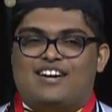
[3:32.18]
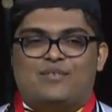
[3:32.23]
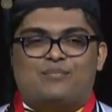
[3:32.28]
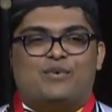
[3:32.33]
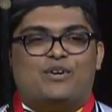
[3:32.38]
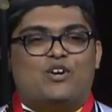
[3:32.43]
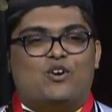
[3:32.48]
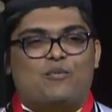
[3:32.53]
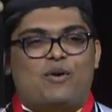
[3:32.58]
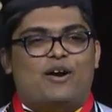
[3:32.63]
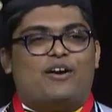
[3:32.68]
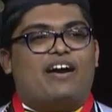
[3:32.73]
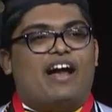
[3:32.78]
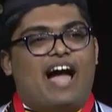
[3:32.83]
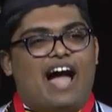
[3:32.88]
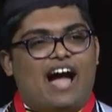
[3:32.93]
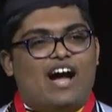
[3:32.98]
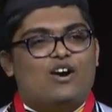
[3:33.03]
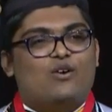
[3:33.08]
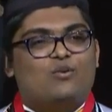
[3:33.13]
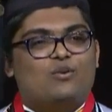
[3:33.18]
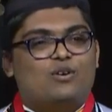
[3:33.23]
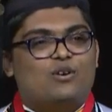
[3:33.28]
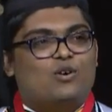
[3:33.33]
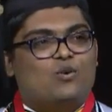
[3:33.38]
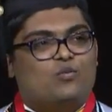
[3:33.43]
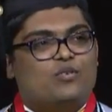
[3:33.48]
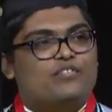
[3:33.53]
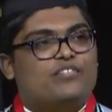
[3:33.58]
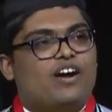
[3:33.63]
But no matter how
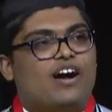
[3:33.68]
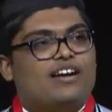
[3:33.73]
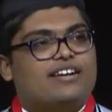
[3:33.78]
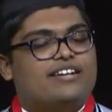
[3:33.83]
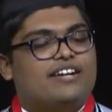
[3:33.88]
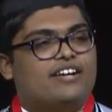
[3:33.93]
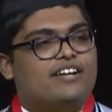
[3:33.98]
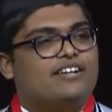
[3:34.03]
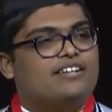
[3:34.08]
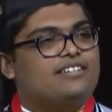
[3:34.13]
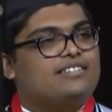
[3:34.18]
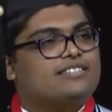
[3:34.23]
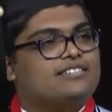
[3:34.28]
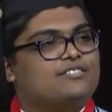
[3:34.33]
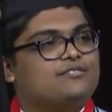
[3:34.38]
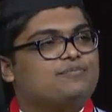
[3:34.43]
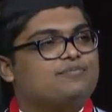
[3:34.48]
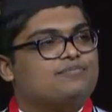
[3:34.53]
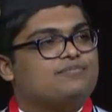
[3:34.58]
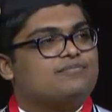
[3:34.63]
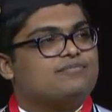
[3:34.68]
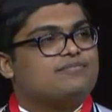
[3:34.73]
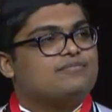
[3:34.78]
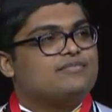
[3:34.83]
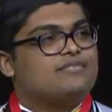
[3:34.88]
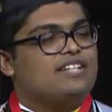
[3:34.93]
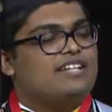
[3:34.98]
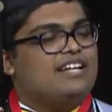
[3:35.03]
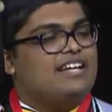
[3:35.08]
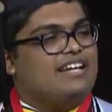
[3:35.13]
we've gone here,
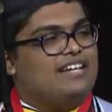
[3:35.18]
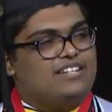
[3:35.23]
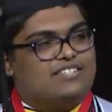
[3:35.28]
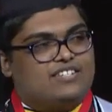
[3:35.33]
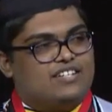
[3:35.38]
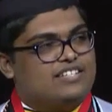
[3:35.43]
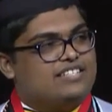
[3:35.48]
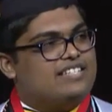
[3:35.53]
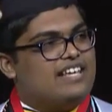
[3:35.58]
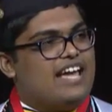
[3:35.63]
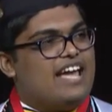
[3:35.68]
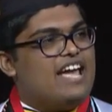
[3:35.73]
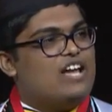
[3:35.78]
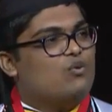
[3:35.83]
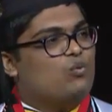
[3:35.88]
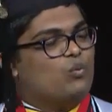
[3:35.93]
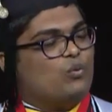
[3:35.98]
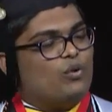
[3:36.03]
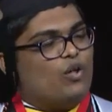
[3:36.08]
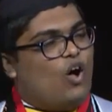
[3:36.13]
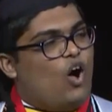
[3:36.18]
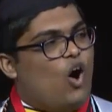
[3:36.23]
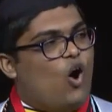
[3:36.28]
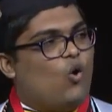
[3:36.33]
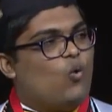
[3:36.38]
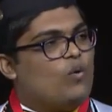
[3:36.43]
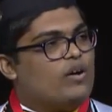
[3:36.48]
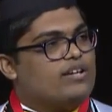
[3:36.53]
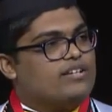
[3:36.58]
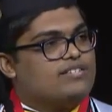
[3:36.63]
it is a day we will
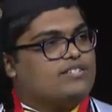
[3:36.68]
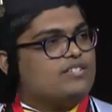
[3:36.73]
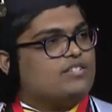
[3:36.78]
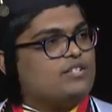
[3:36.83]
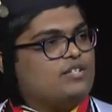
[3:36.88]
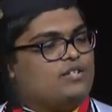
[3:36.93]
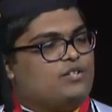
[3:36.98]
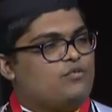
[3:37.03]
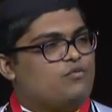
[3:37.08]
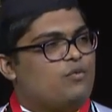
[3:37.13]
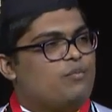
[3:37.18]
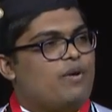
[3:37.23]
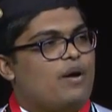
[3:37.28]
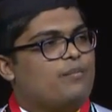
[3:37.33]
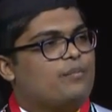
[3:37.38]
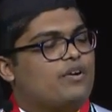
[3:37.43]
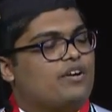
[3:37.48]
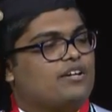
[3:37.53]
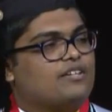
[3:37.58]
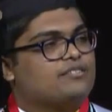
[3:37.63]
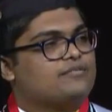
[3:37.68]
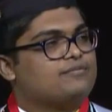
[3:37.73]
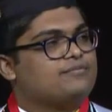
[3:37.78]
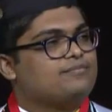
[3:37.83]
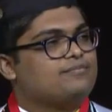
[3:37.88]
always remember.